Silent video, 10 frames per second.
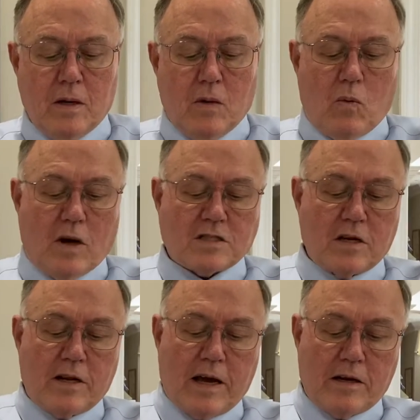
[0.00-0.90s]

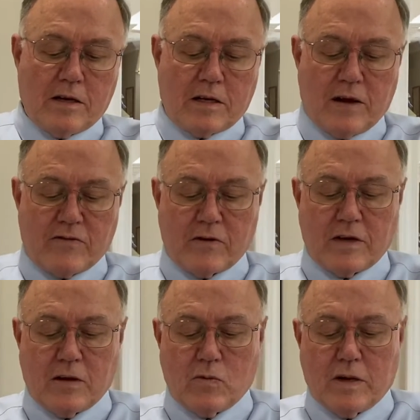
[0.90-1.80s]
Washington handed Governor
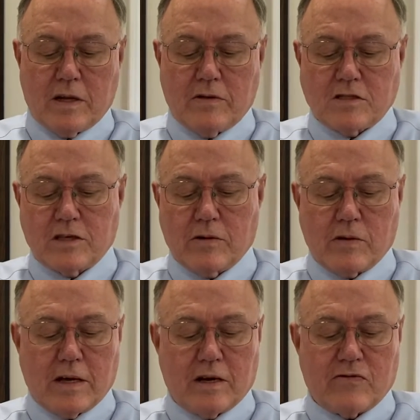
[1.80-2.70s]
Dinwiddie the sealed
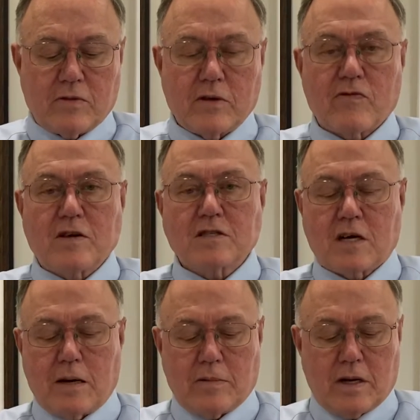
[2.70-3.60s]
letter from the French
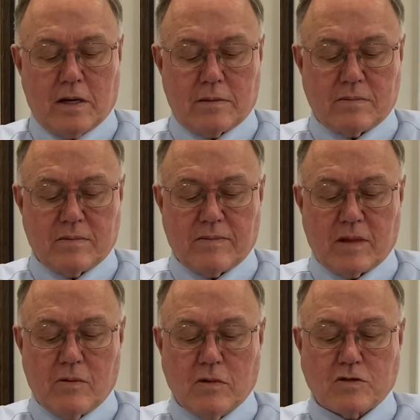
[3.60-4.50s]
Commandant,
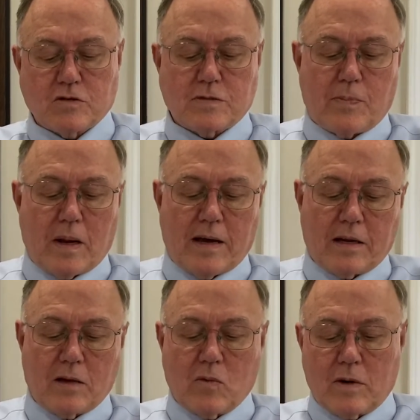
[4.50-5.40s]
which was
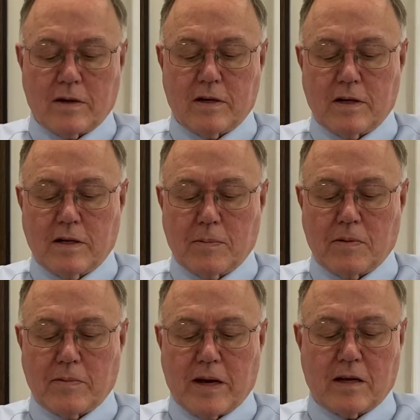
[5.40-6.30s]
politely worded in
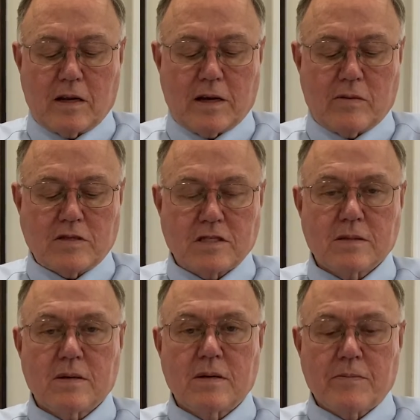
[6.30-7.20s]
diplomatic language.
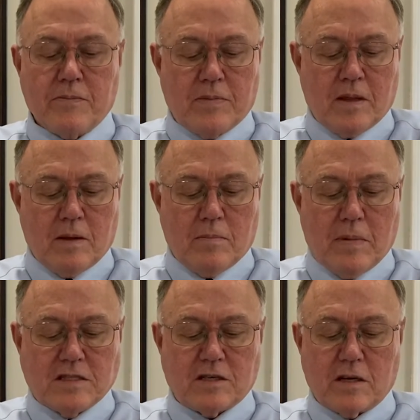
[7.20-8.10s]

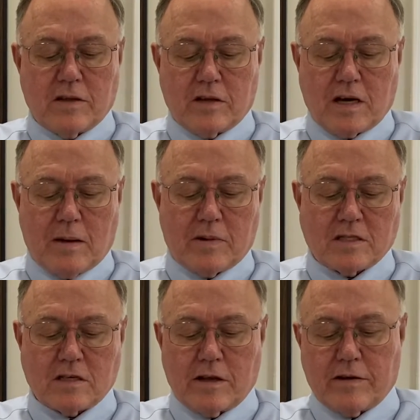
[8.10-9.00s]
Basically, the
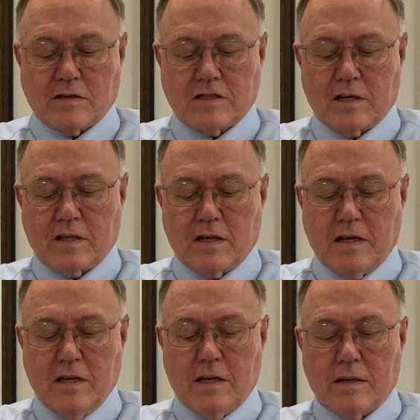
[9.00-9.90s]
Commandant's letter said that
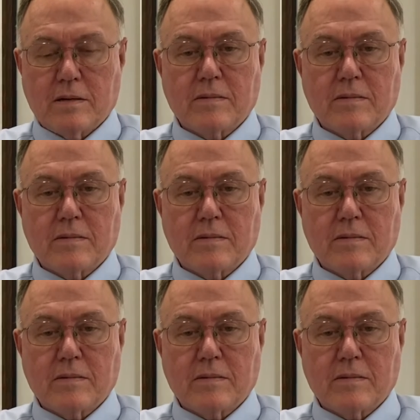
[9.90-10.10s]
he,